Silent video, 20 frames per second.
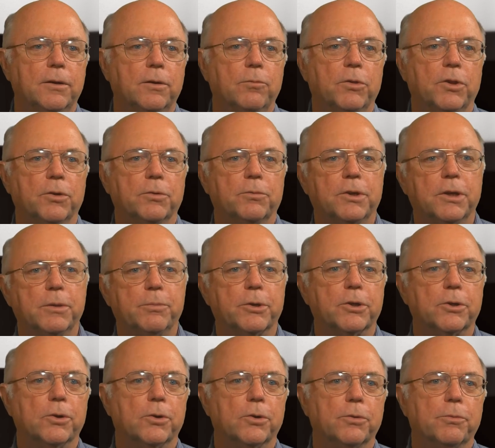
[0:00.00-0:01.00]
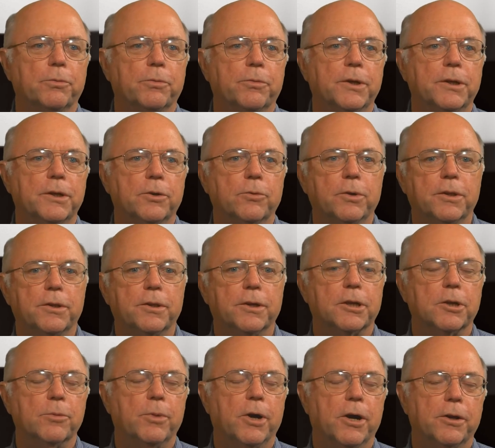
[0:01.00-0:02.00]
The typical thing we
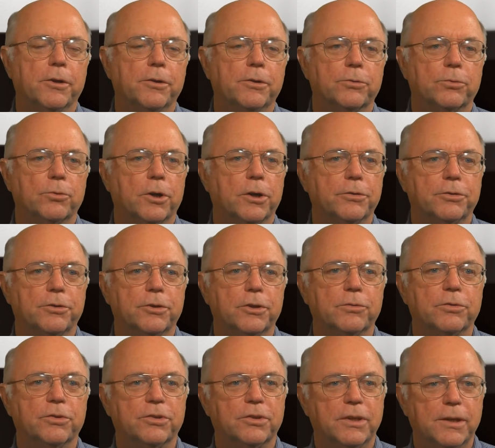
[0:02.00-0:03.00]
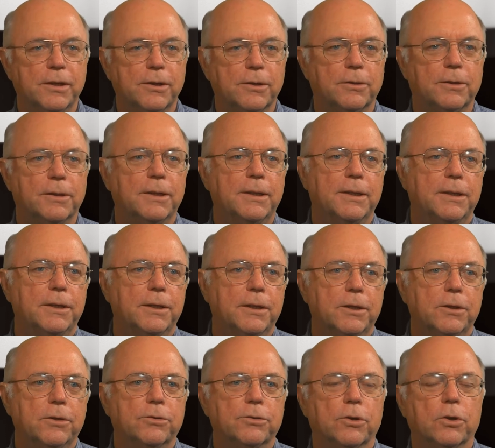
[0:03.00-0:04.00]
think about is rust of steel.
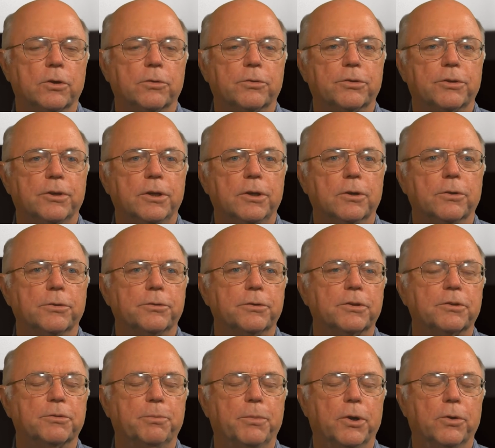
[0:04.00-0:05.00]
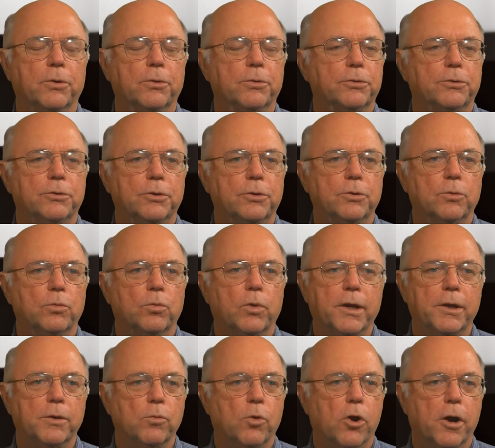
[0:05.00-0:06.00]
So if steel is exposed to
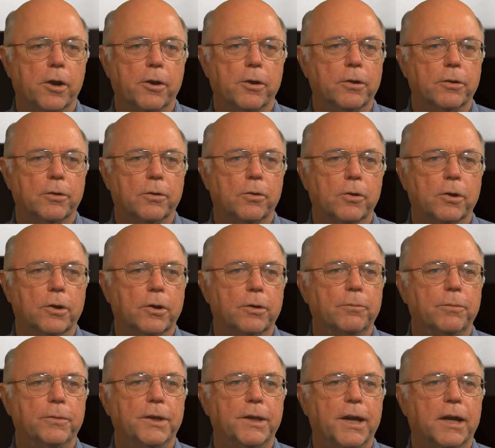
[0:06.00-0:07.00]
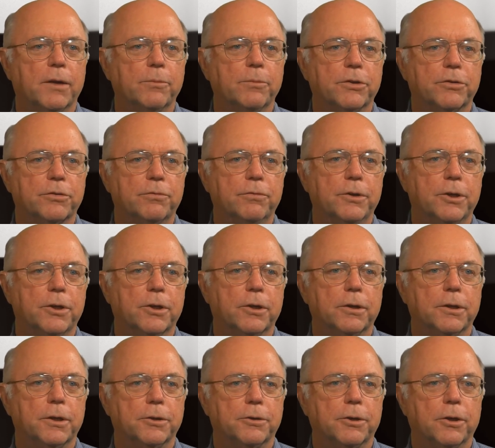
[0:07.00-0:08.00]
rainwater or the
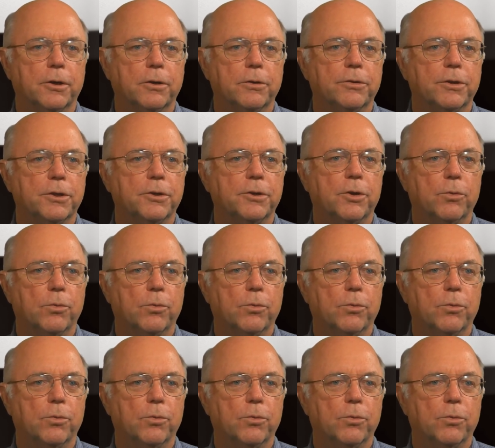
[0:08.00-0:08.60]
atmosphere, it turns into